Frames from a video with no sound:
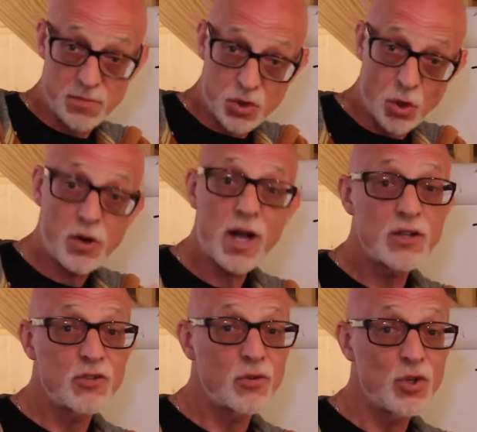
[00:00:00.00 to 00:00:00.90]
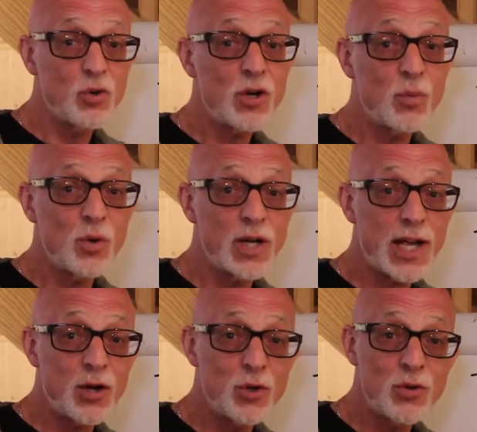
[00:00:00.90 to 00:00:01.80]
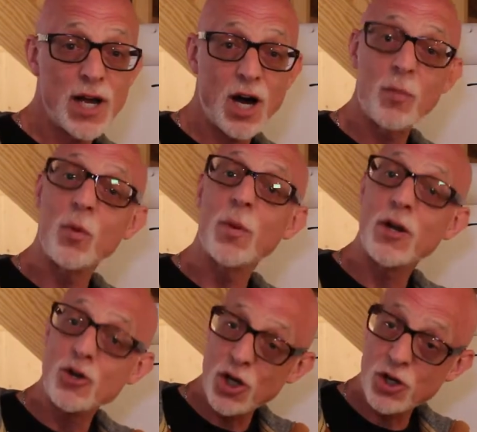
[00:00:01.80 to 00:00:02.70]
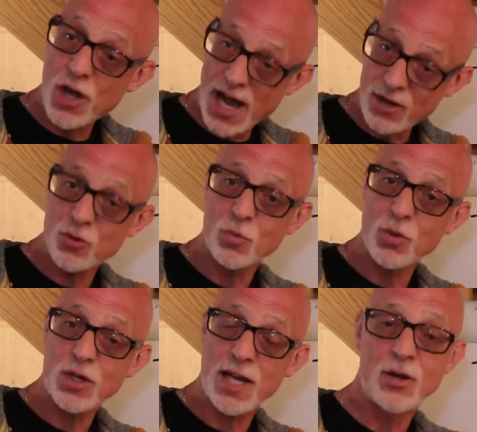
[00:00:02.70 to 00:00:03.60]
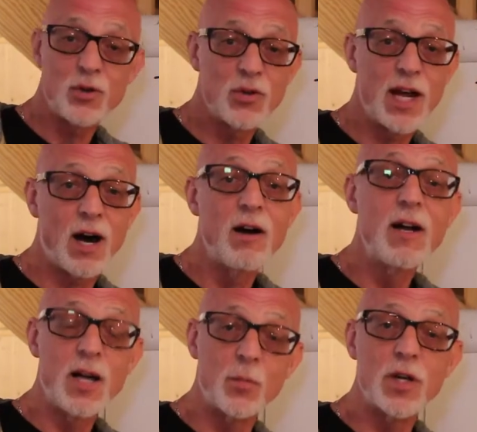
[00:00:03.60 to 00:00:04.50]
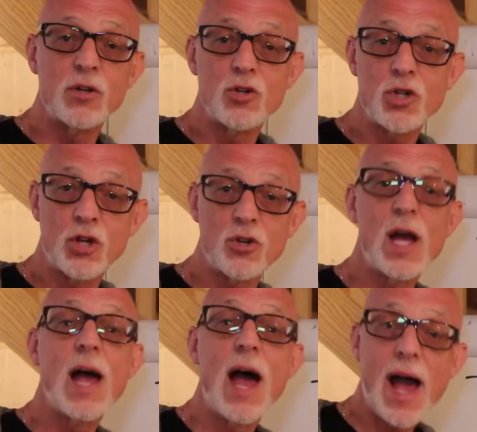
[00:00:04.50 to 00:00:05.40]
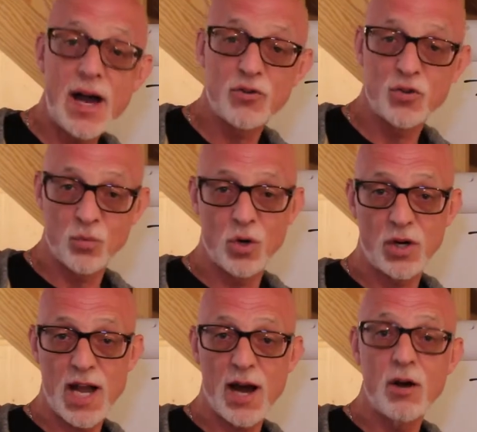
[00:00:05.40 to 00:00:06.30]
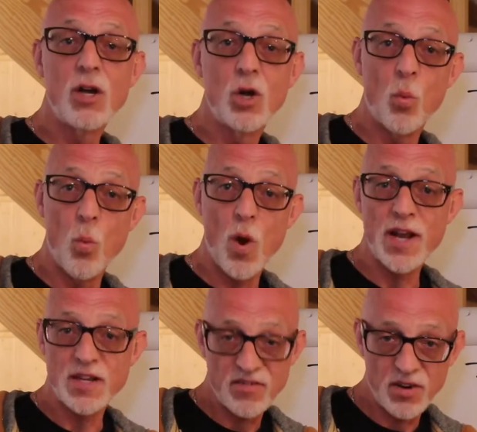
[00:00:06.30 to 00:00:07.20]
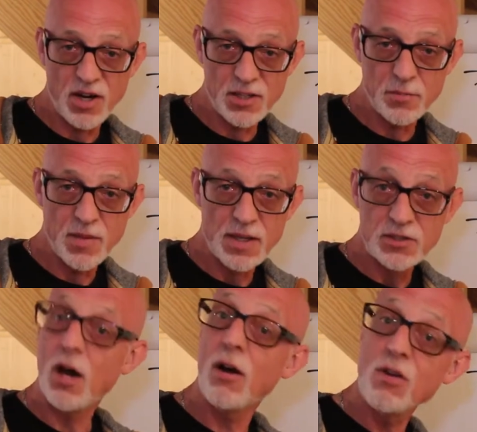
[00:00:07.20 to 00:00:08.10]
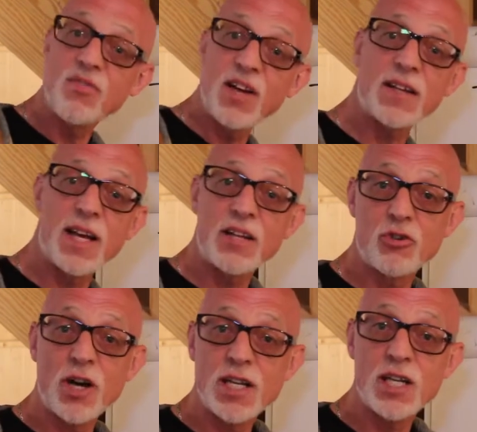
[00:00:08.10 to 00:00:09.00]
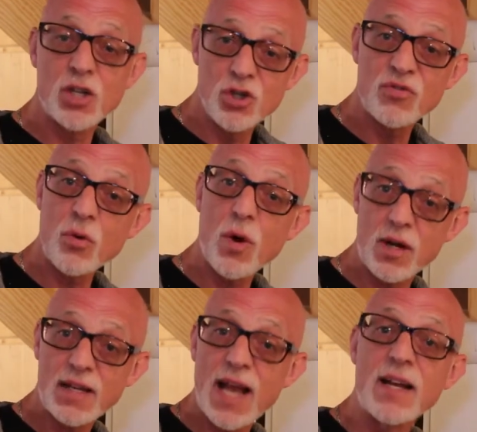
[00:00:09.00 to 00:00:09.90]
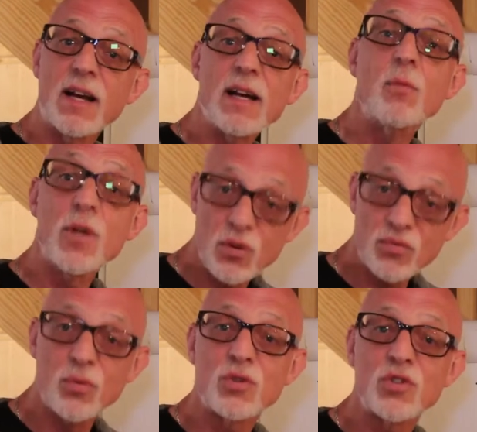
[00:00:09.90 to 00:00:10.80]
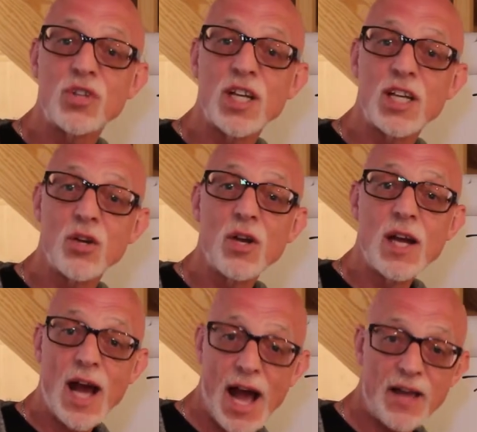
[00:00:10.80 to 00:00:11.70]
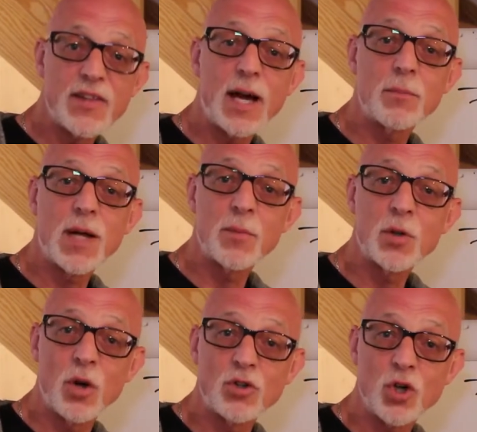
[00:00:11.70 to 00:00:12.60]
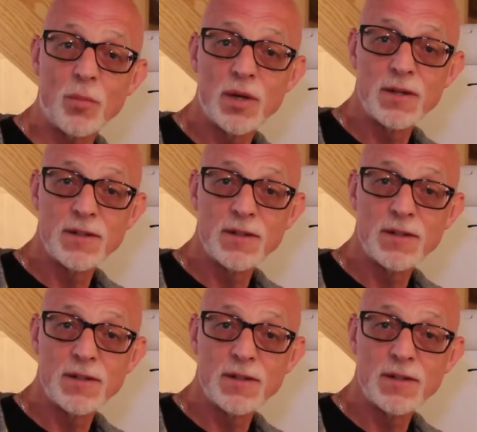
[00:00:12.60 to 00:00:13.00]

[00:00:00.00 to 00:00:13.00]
You're going to work out who they are, but we're going to show you how to work out who they are, and we're going to show you how to work out where to find them. So I hope you found that training useful, and again, we look forward to seeing you at the upcoming workshop.